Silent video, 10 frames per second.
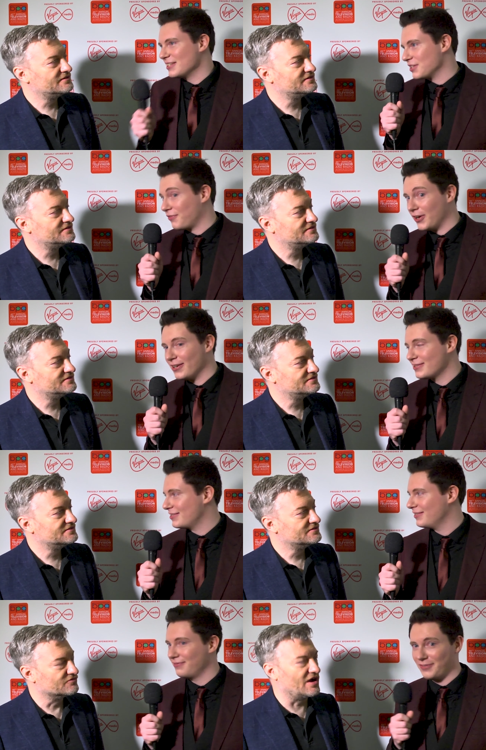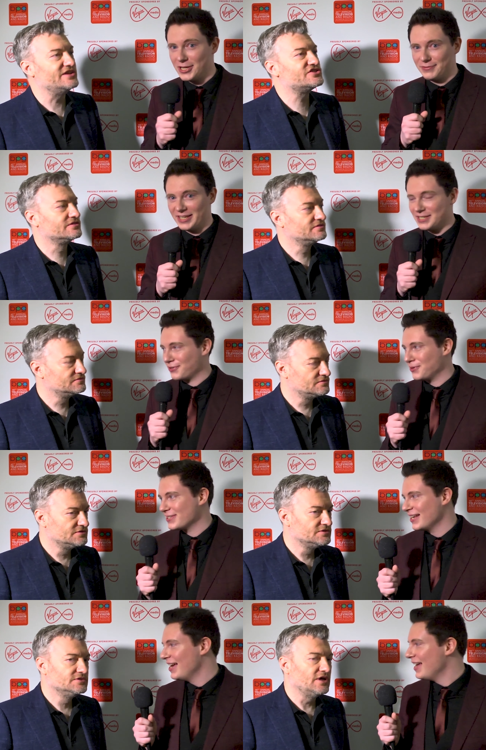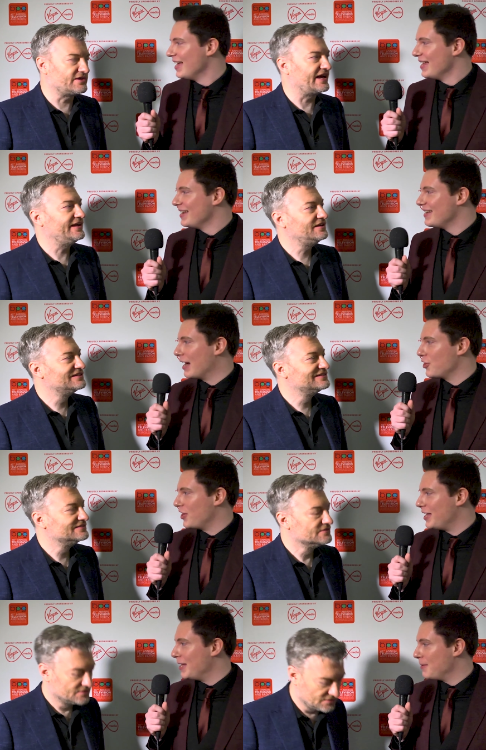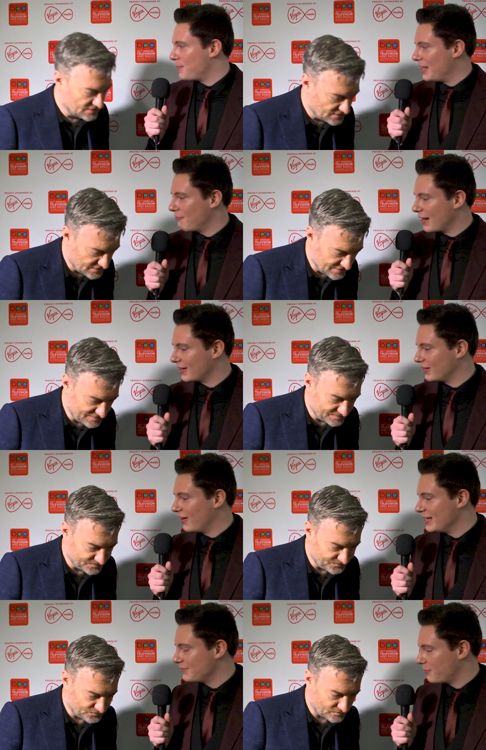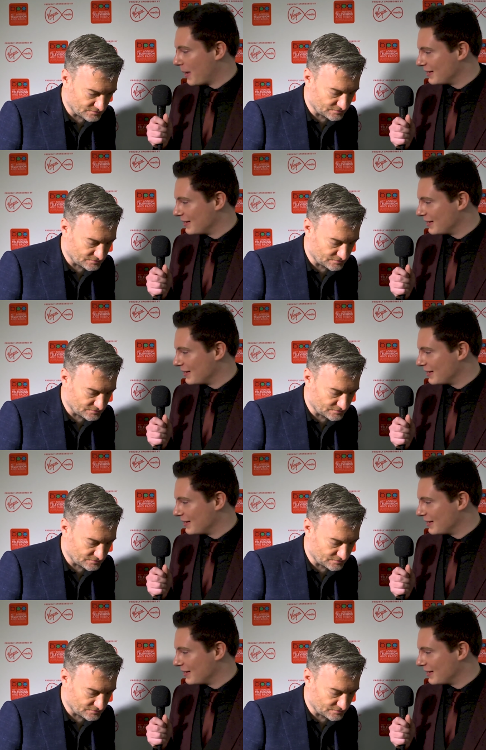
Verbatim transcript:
Speaker 1: This is the first. Right. First for these viewers. Okay. Now you're here being recognised for